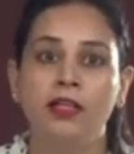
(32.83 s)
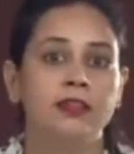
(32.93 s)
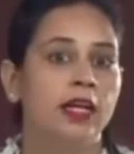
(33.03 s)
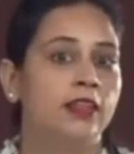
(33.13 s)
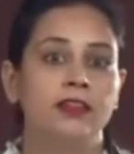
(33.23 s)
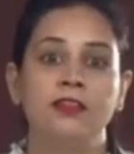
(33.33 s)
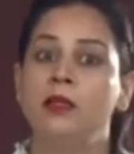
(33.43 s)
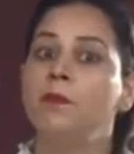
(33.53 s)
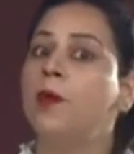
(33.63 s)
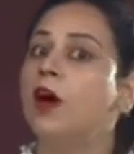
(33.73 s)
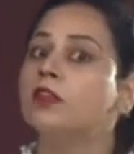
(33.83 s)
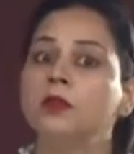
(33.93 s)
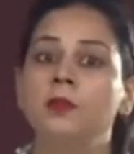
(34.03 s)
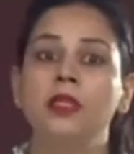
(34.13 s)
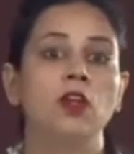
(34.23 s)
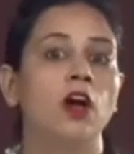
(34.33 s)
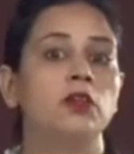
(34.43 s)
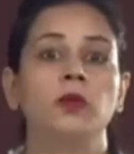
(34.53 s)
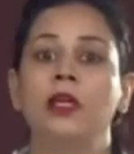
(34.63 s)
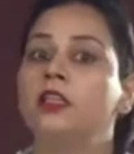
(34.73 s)
that it is impossible not
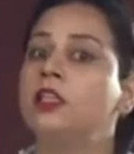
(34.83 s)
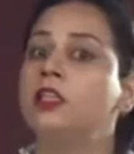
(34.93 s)
to get